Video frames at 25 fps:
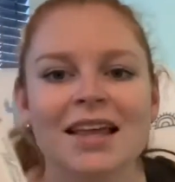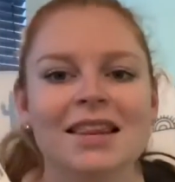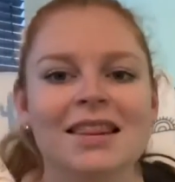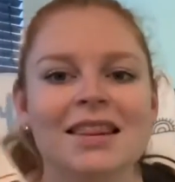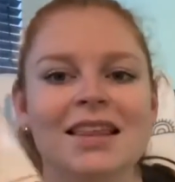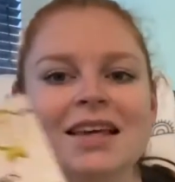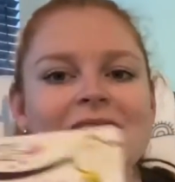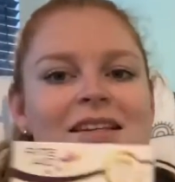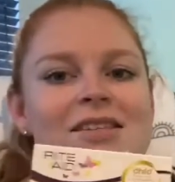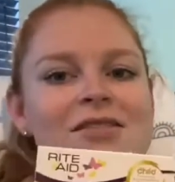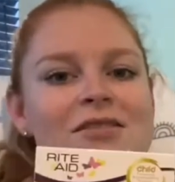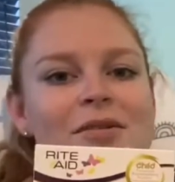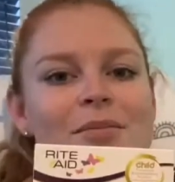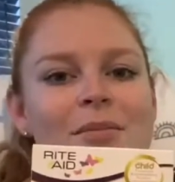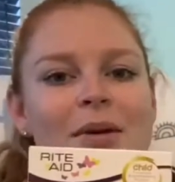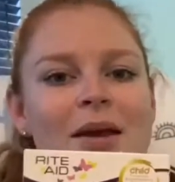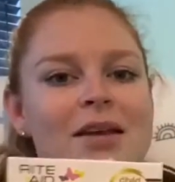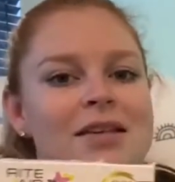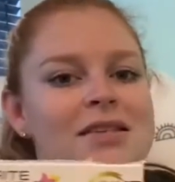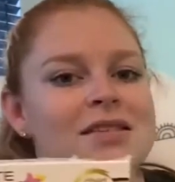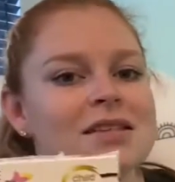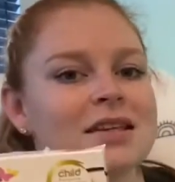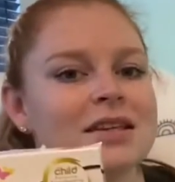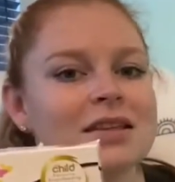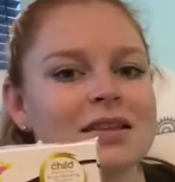These are
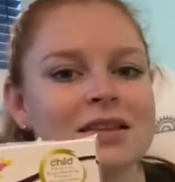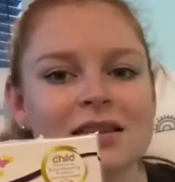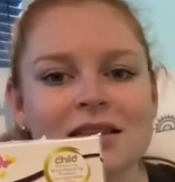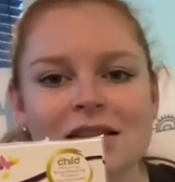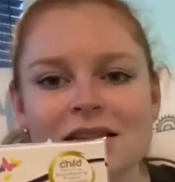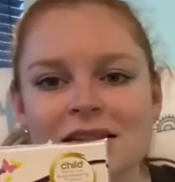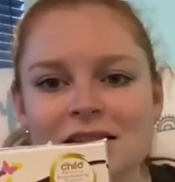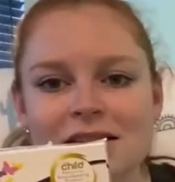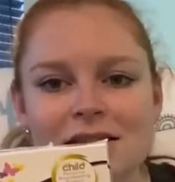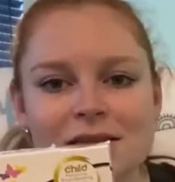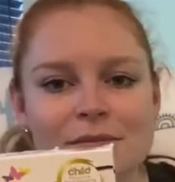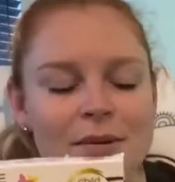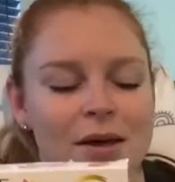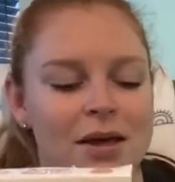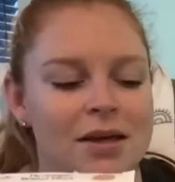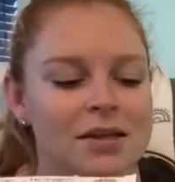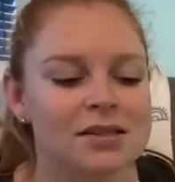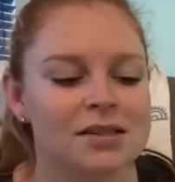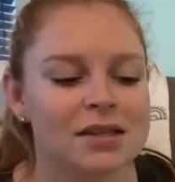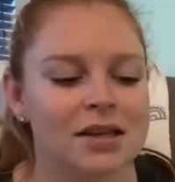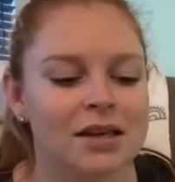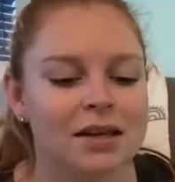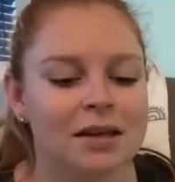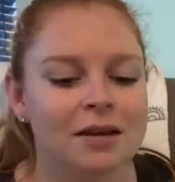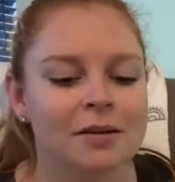amazing. This is
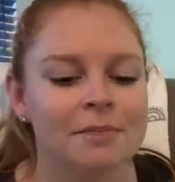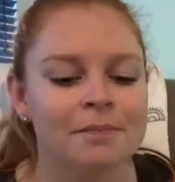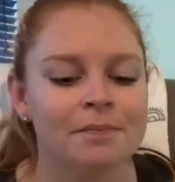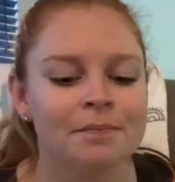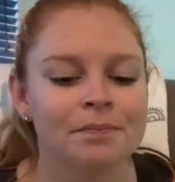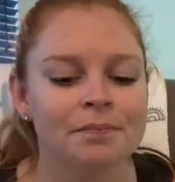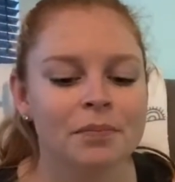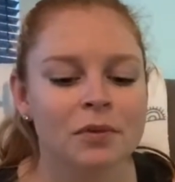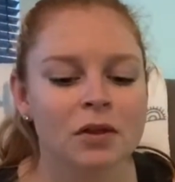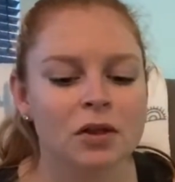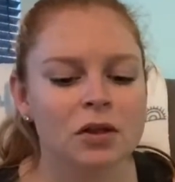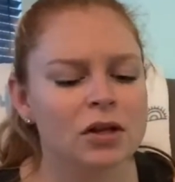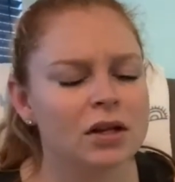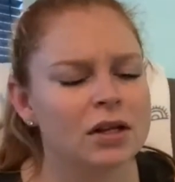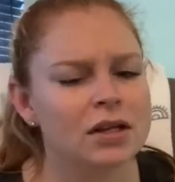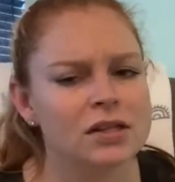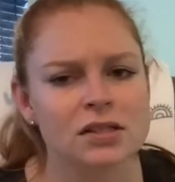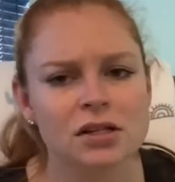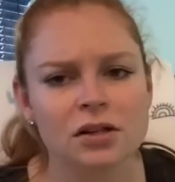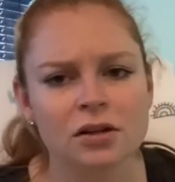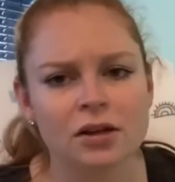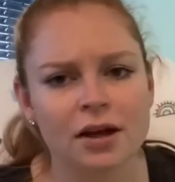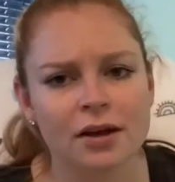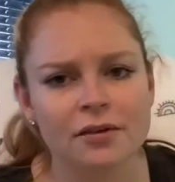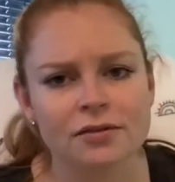amazing. You need
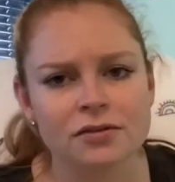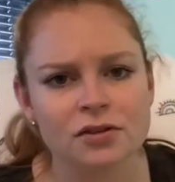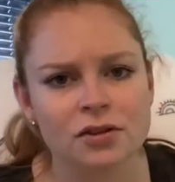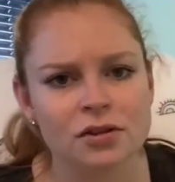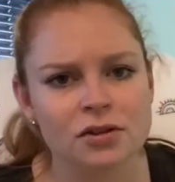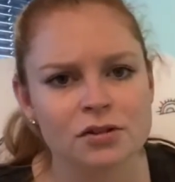to look after those